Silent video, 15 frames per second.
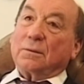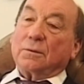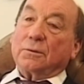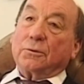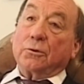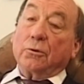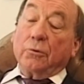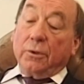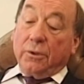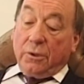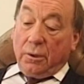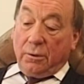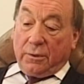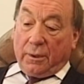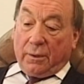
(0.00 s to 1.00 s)
During the
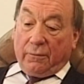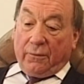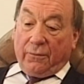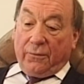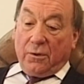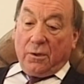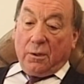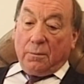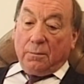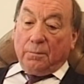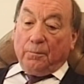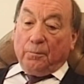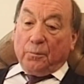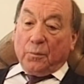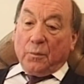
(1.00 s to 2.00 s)
shooting of the film,